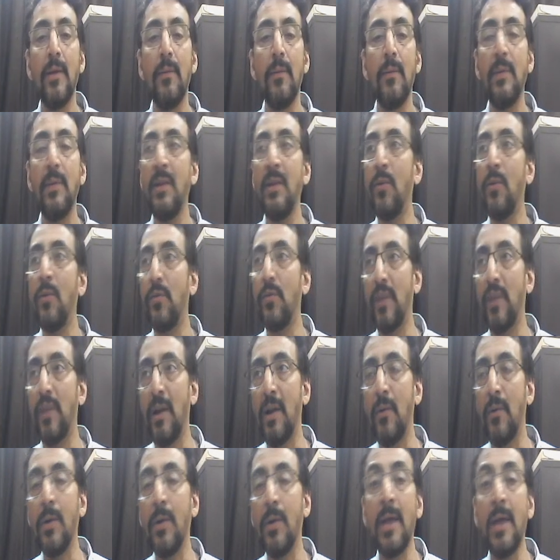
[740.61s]
within no
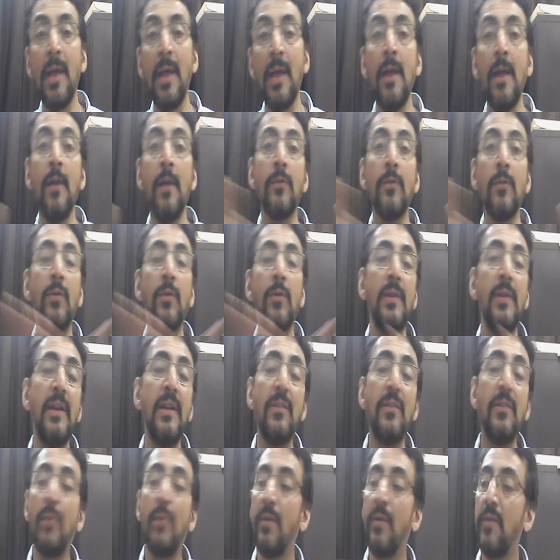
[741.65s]
second. Okay, so that
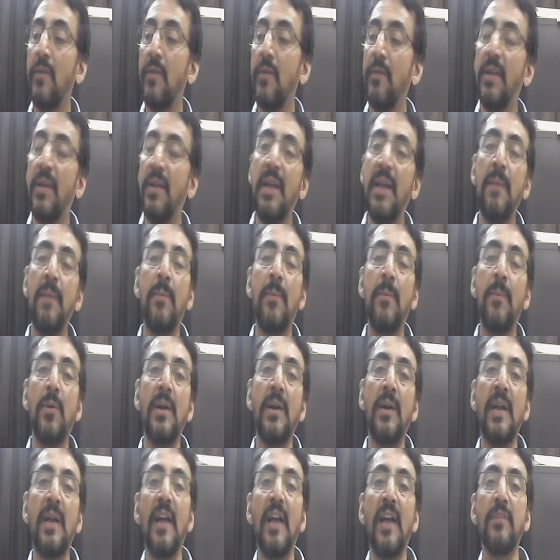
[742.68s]
is one of the very
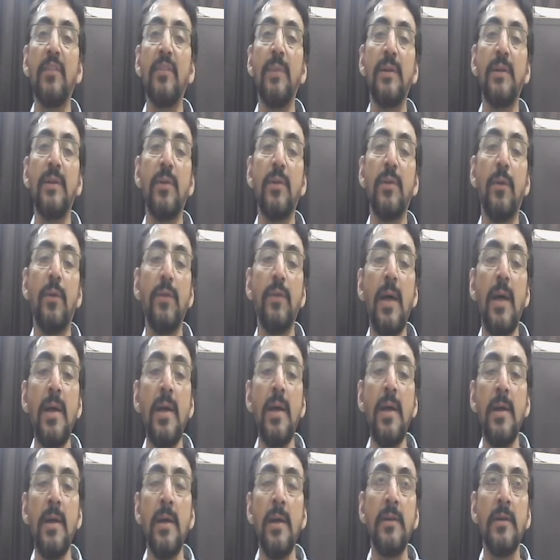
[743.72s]
important aspect of
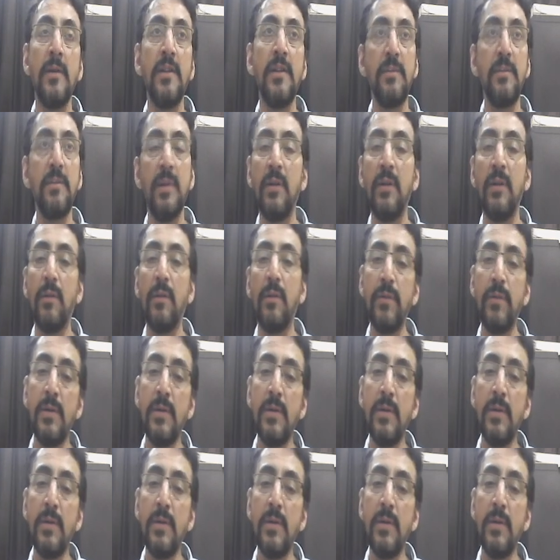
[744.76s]
the treatment of